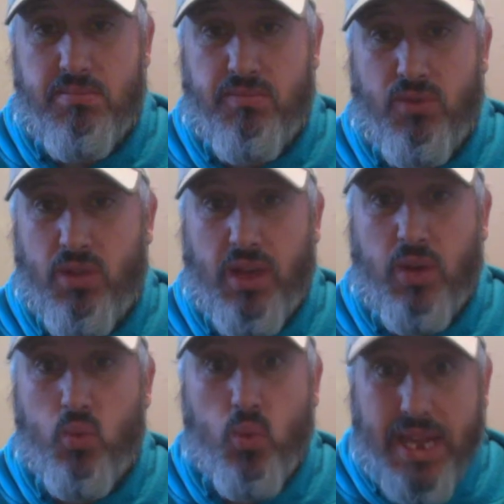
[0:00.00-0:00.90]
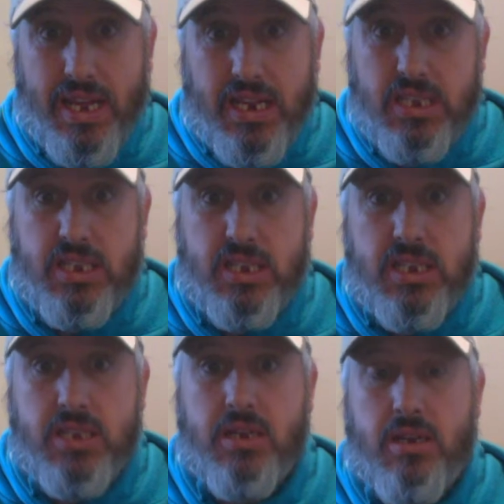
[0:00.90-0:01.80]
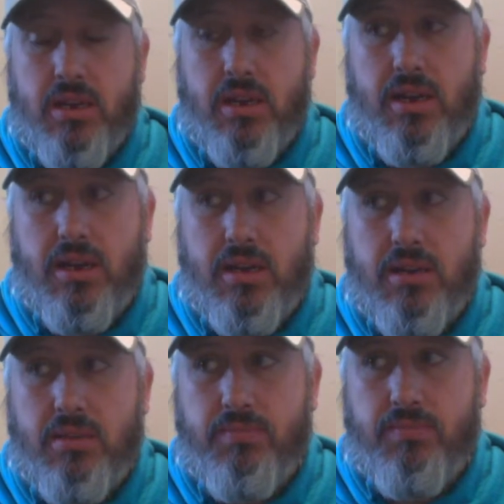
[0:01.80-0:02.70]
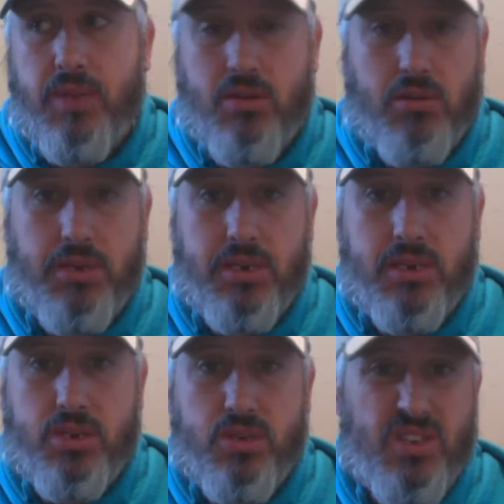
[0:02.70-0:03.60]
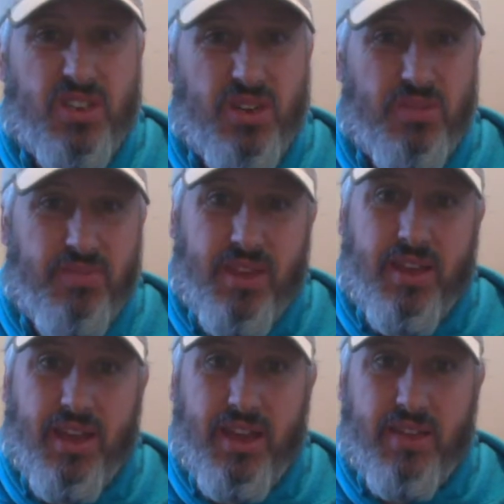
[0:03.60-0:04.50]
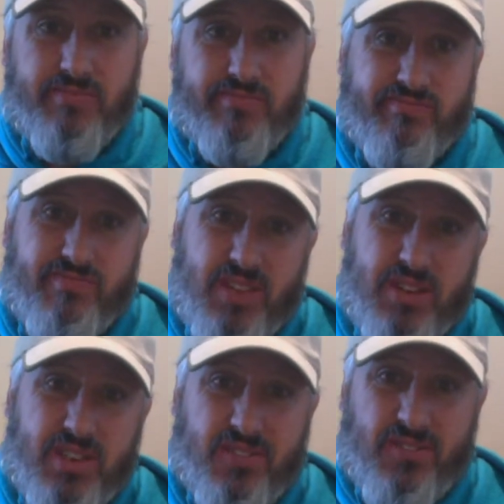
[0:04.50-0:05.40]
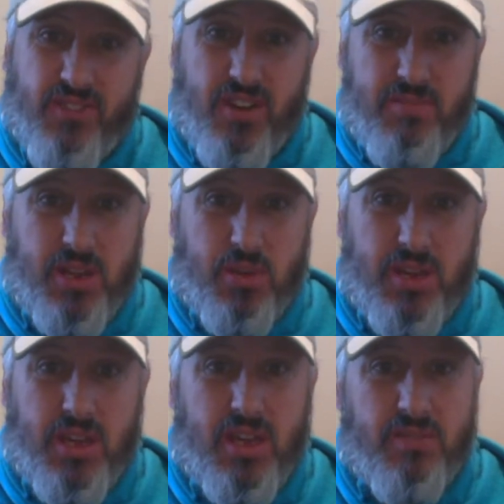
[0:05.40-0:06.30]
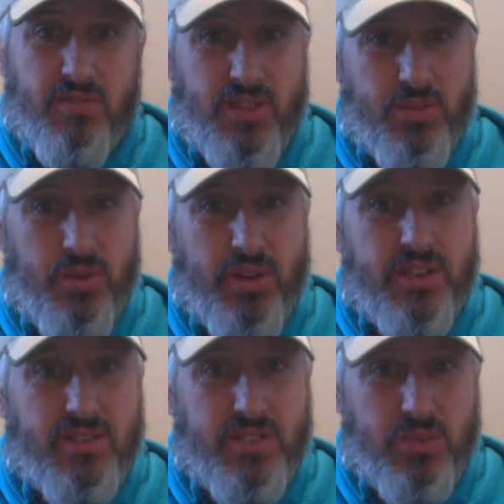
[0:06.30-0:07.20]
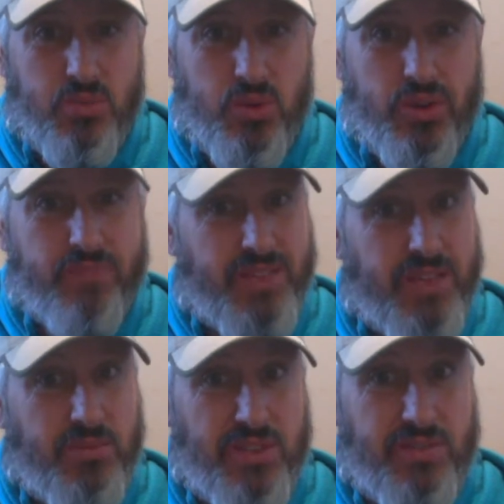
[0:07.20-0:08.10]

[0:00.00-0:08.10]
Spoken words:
for like weeks and not be an issue. So, hey, here it is. 5-minute quickie. If this works, if it doesn't work, have we give it a